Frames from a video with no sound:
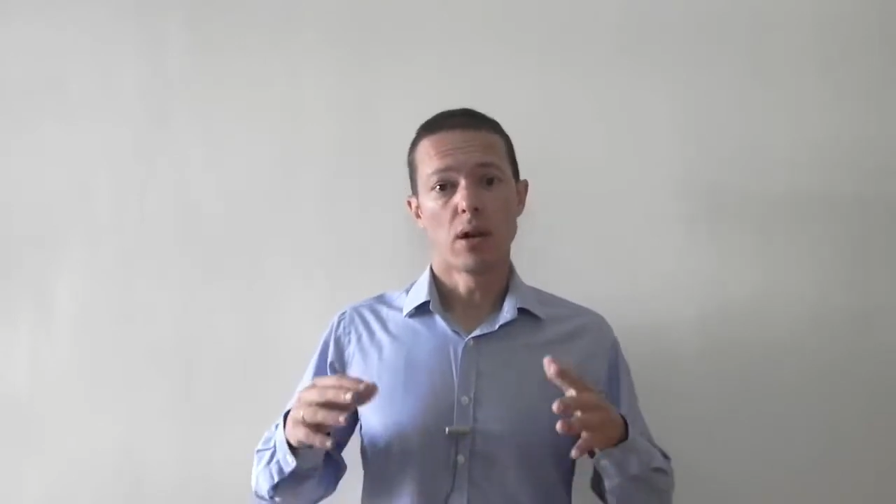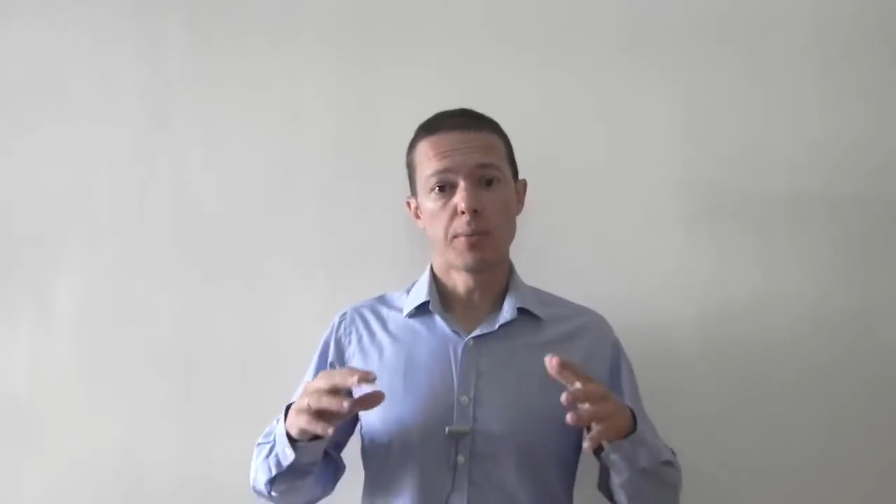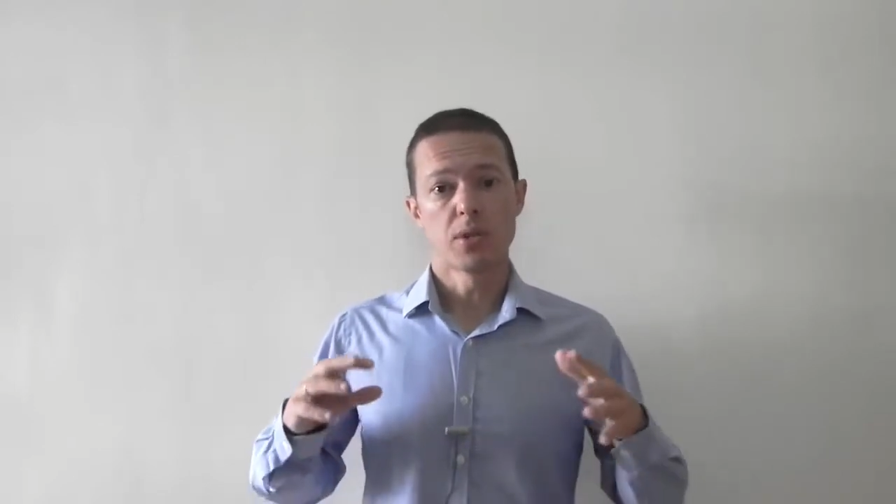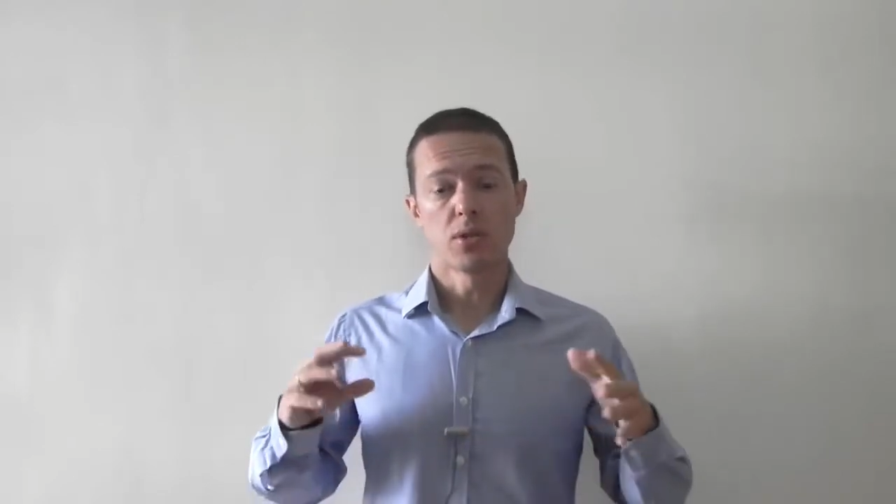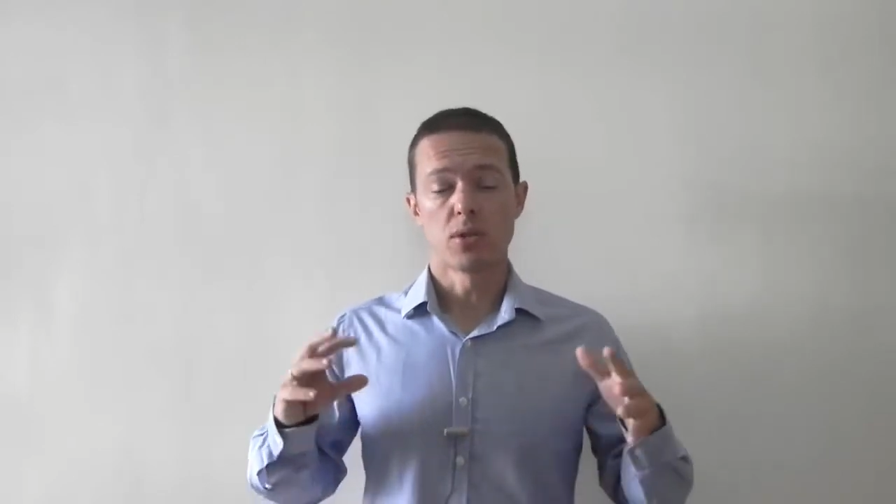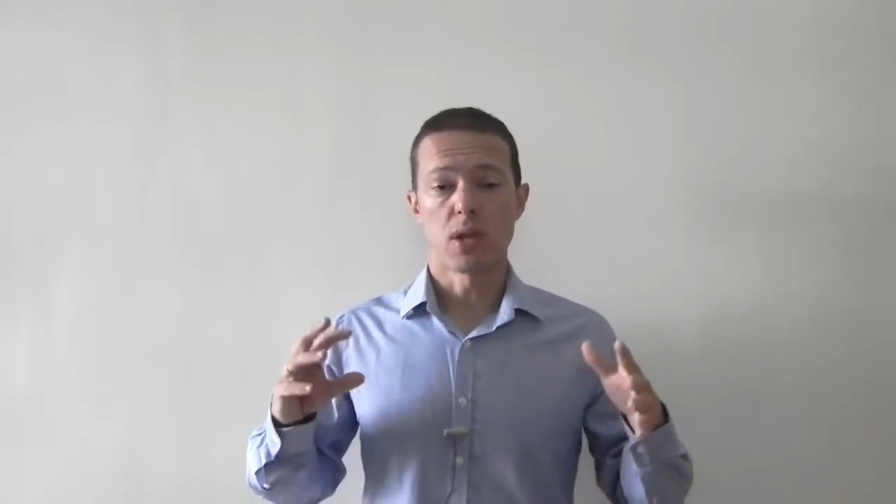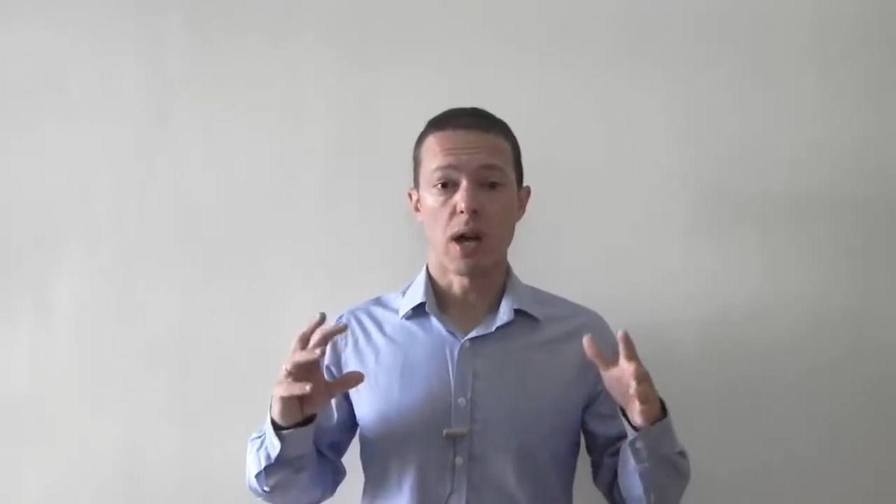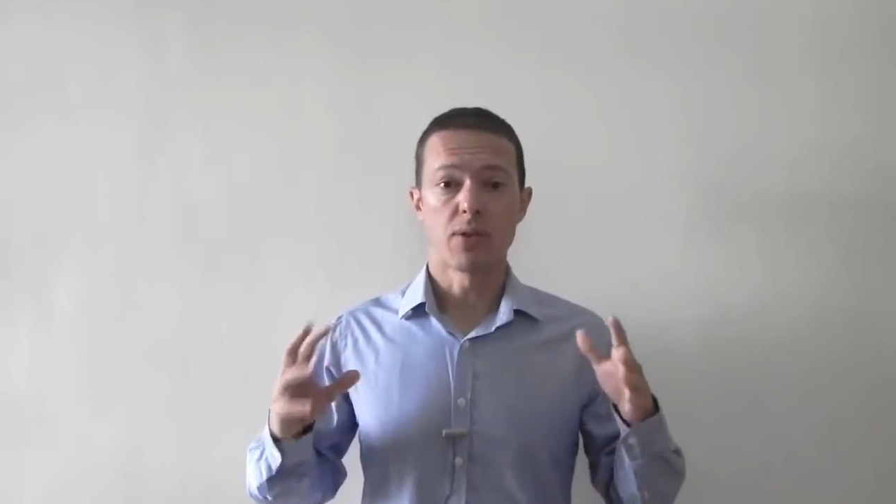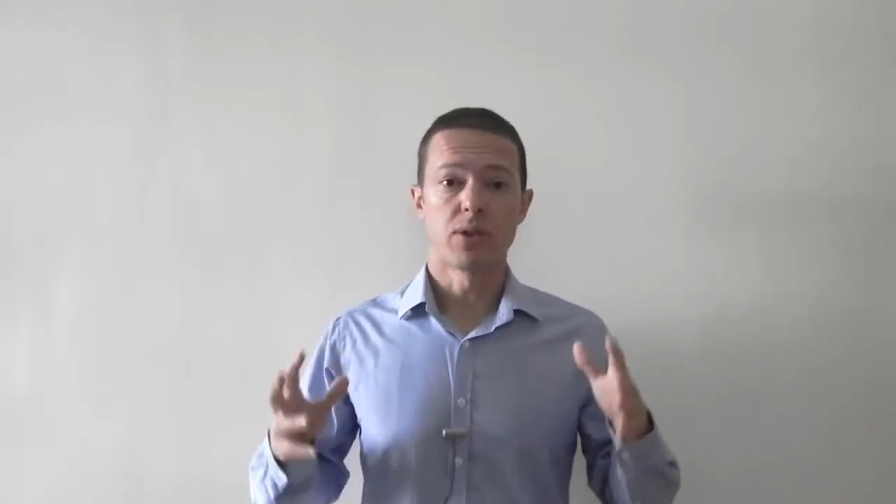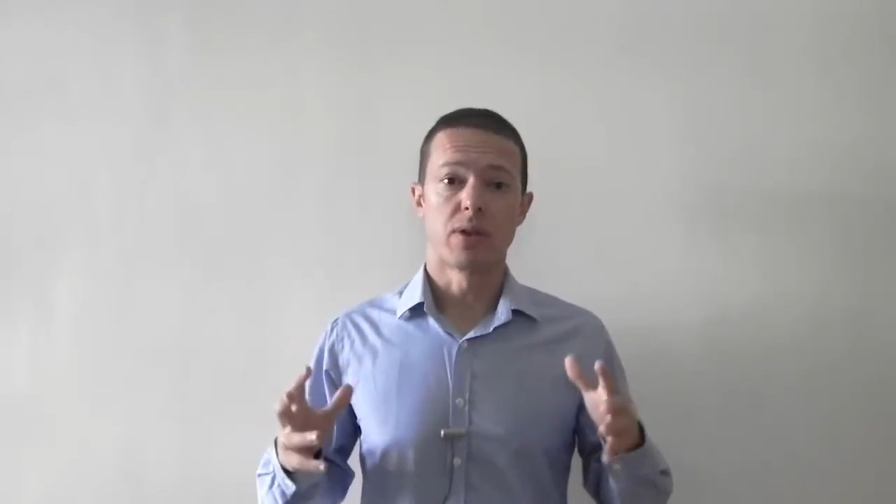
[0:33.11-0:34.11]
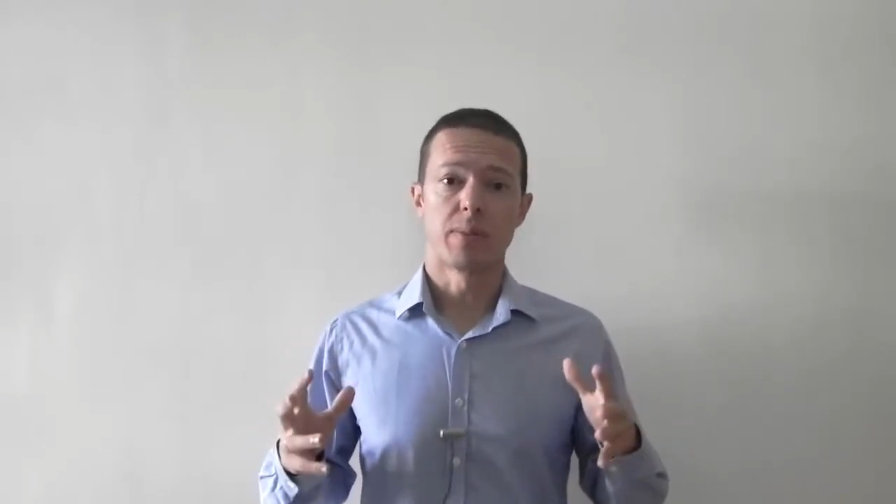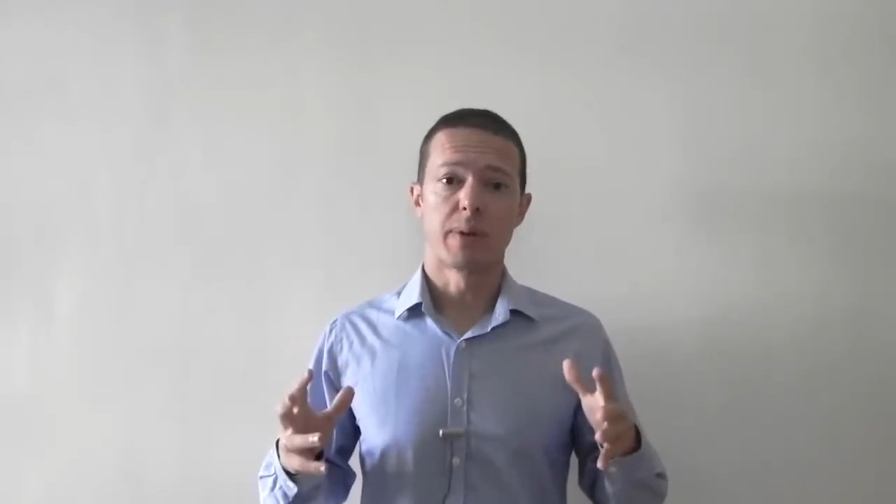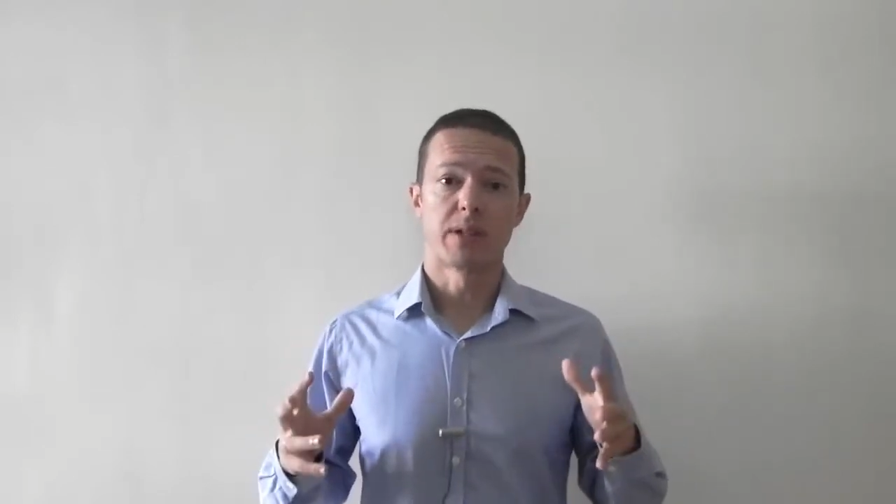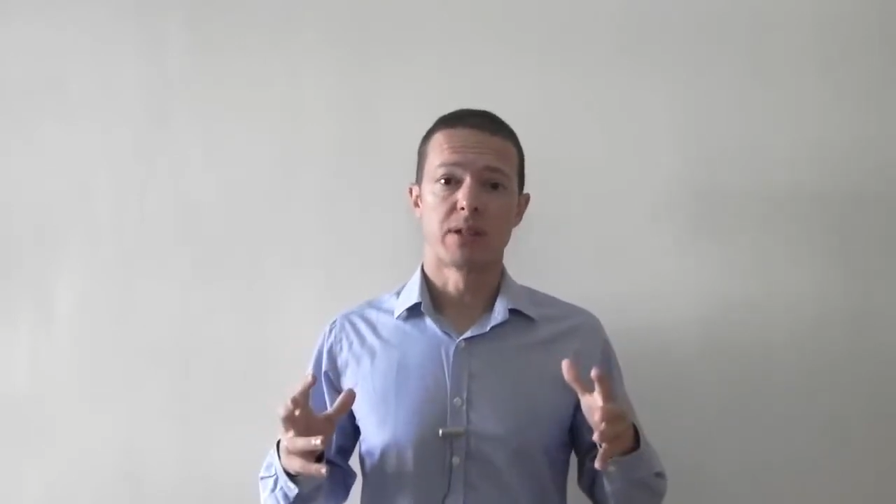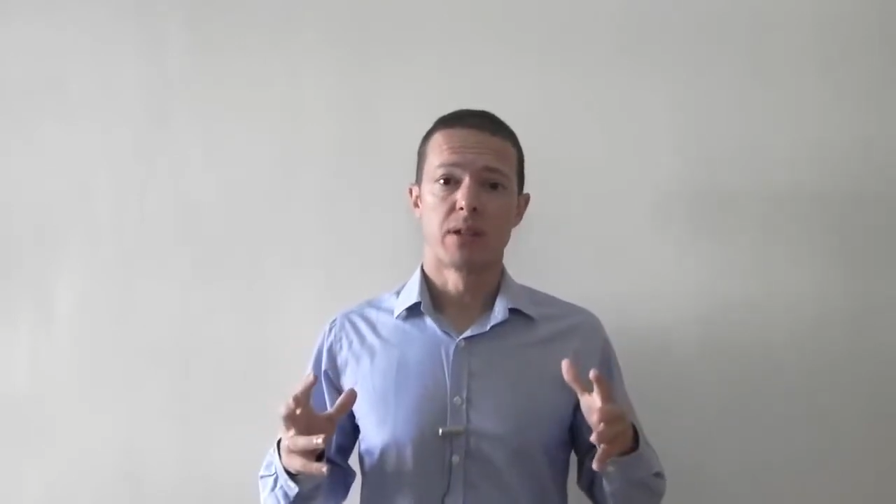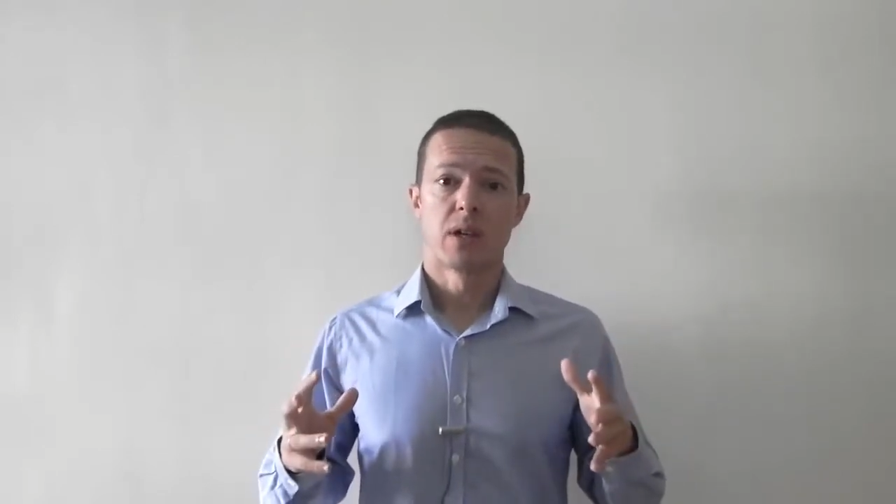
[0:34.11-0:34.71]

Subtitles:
options out there, but